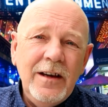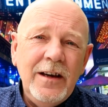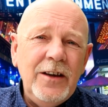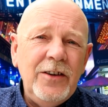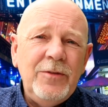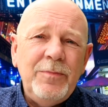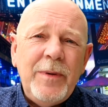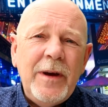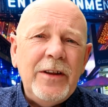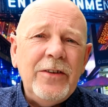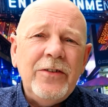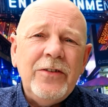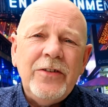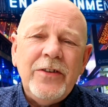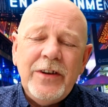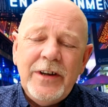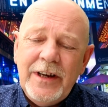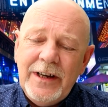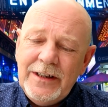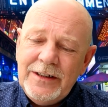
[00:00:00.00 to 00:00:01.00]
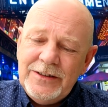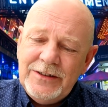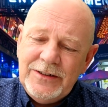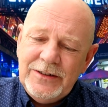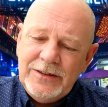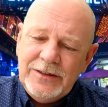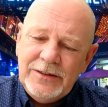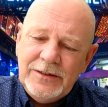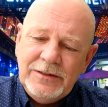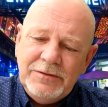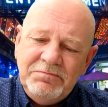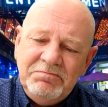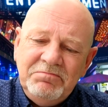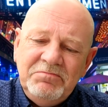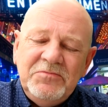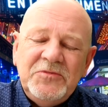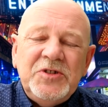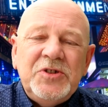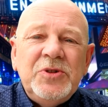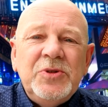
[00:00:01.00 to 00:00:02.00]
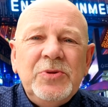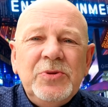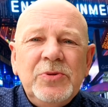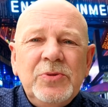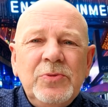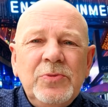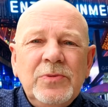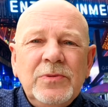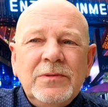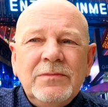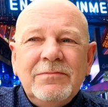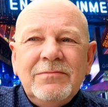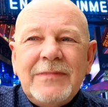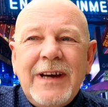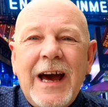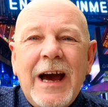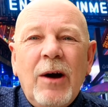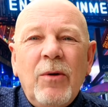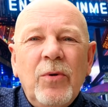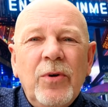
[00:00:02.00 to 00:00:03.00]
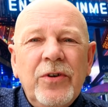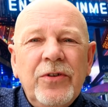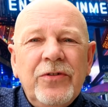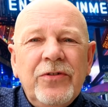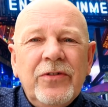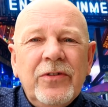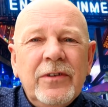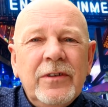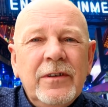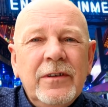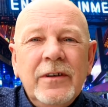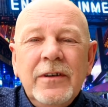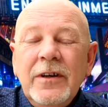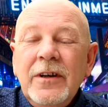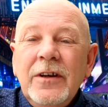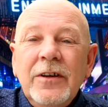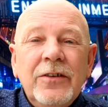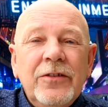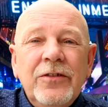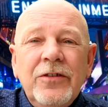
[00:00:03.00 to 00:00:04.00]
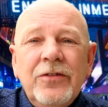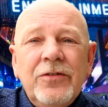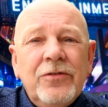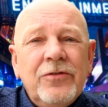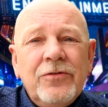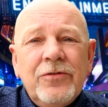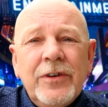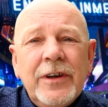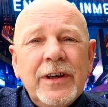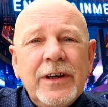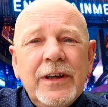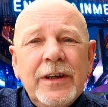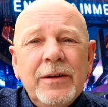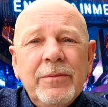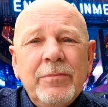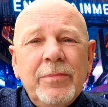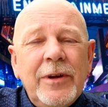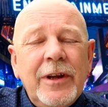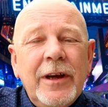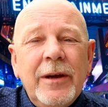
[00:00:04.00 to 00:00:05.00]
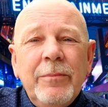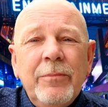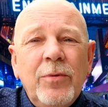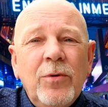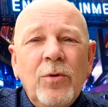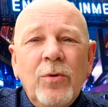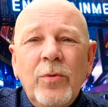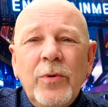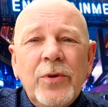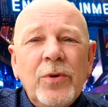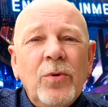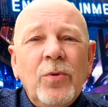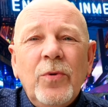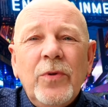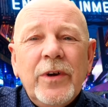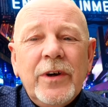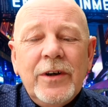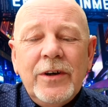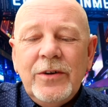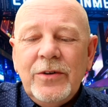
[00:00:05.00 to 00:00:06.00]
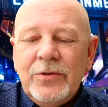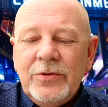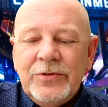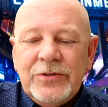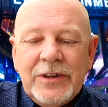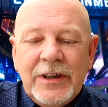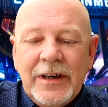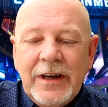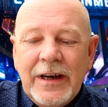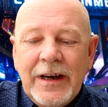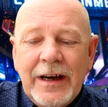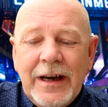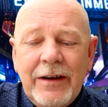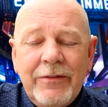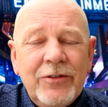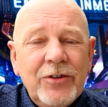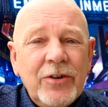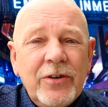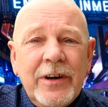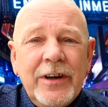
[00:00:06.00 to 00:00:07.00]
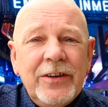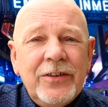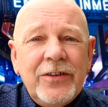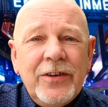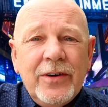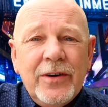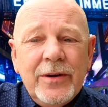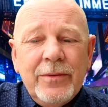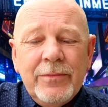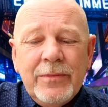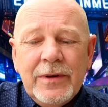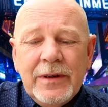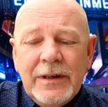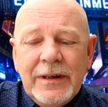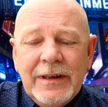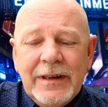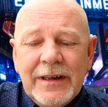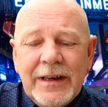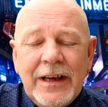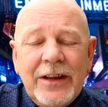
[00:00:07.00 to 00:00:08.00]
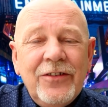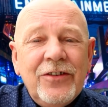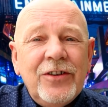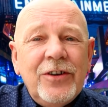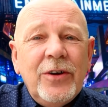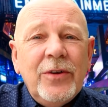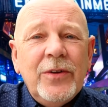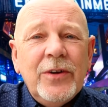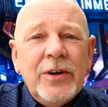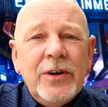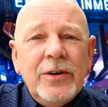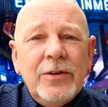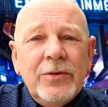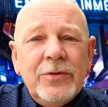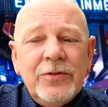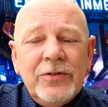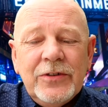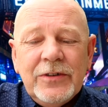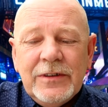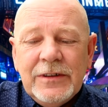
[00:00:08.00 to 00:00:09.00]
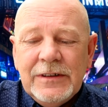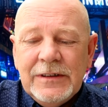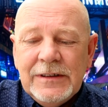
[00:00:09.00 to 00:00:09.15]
He spends the next 2 hours just drinking, playing pool with all the girls, having a great time, getting to know the girls.